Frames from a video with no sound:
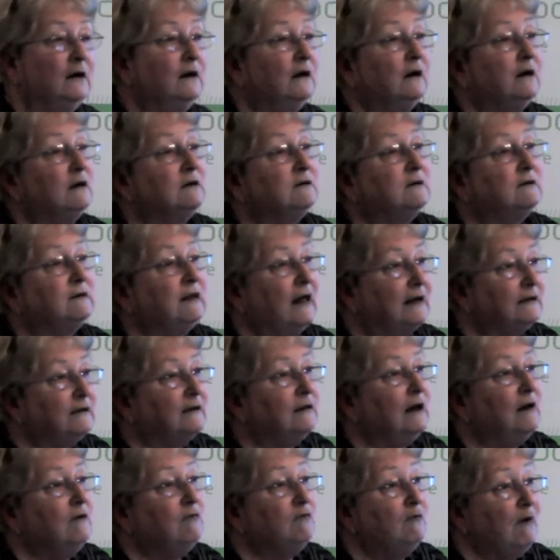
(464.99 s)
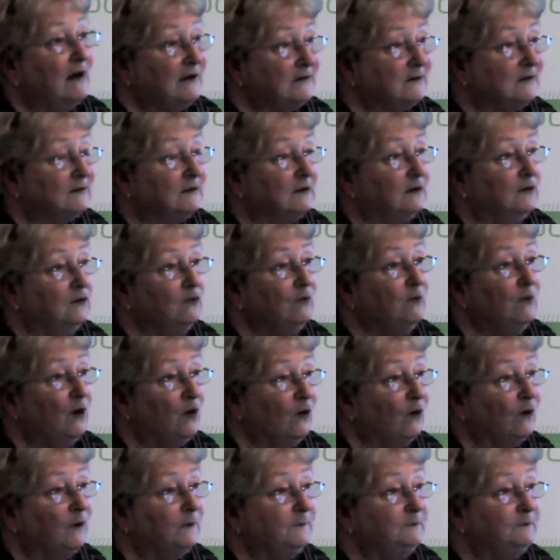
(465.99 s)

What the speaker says: it's that they rescue more.